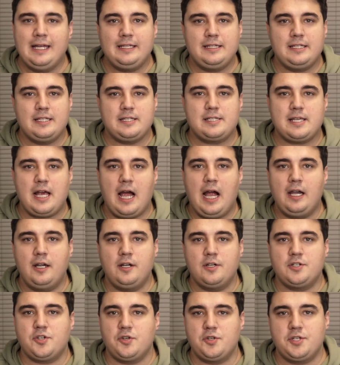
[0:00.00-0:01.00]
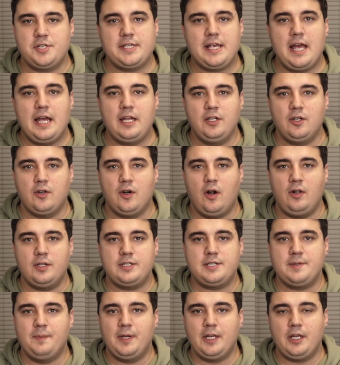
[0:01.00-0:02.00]
desires or set your
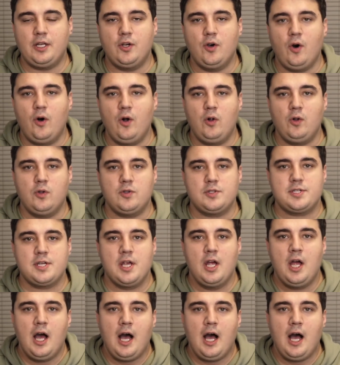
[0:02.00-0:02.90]
ultimate goals